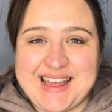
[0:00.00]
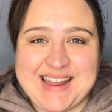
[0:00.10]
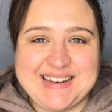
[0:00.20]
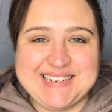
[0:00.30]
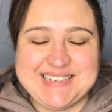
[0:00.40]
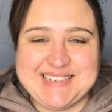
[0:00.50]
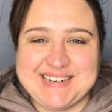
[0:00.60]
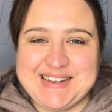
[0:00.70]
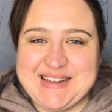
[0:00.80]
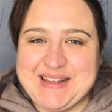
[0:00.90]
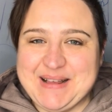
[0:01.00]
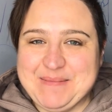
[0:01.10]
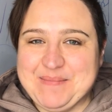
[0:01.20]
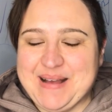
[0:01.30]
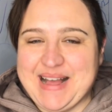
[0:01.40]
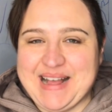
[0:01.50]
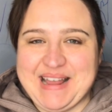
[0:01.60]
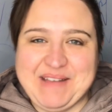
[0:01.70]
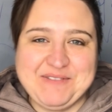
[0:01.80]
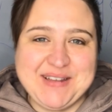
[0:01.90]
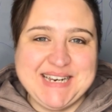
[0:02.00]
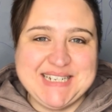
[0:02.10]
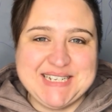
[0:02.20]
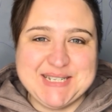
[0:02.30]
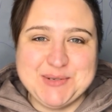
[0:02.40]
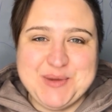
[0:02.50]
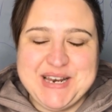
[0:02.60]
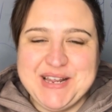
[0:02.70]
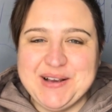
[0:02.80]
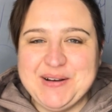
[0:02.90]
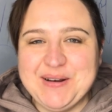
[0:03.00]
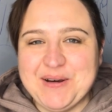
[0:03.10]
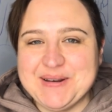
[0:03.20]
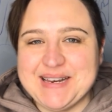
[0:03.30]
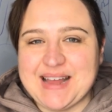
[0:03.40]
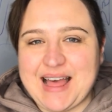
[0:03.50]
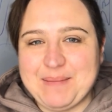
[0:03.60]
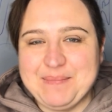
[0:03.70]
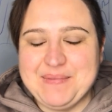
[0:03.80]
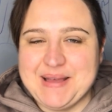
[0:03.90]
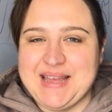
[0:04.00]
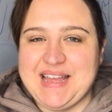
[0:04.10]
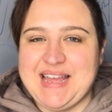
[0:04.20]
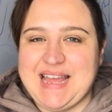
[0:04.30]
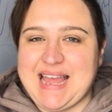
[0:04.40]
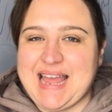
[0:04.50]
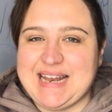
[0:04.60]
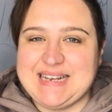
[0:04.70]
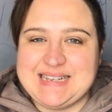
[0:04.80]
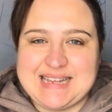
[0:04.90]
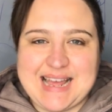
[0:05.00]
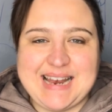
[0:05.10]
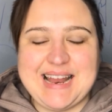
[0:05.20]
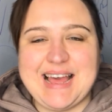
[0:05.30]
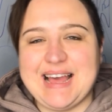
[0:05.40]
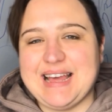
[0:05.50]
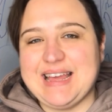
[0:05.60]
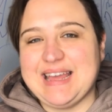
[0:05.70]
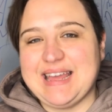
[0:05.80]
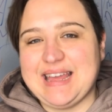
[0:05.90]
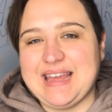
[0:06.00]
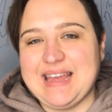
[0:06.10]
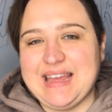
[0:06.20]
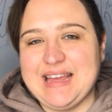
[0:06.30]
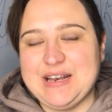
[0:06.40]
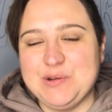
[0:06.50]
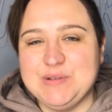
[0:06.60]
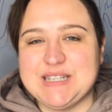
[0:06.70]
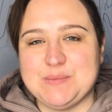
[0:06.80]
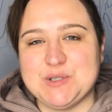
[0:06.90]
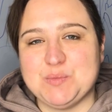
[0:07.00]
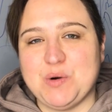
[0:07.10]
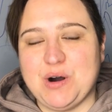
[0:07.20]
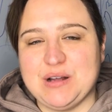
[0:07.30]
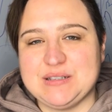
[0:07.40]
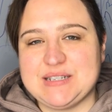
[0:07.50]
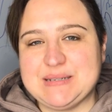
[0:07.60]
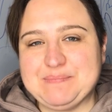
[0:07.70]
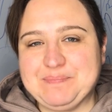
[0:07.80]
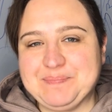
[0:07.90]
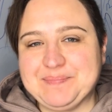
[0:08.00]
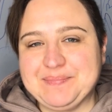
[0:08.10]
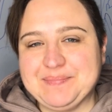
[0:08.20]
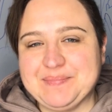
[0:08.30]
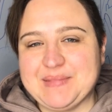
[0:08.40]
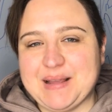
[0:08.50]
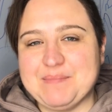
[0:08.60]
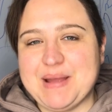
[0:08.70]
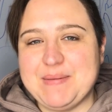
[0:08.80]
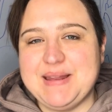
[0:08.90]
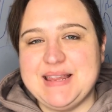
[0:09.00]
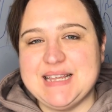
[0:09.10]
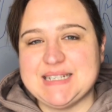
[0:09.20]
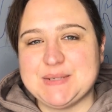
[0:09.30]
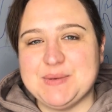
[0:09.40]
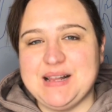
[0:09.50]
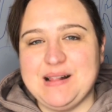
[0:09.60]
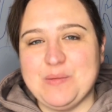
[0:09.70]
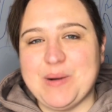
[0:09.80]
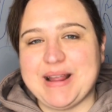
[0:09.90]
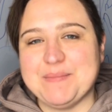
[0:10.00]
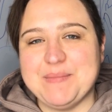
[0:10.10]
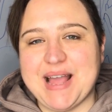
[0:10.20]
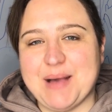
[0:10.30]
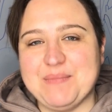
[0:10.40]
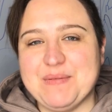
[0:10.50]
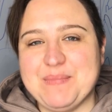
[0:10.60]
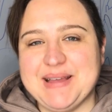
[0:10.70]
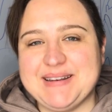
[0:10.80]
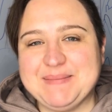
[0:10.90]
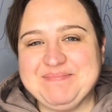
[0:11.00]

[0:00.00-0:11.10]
and I finish this video, load it up, and then I do some sports. Maybe this will wake me up a bit.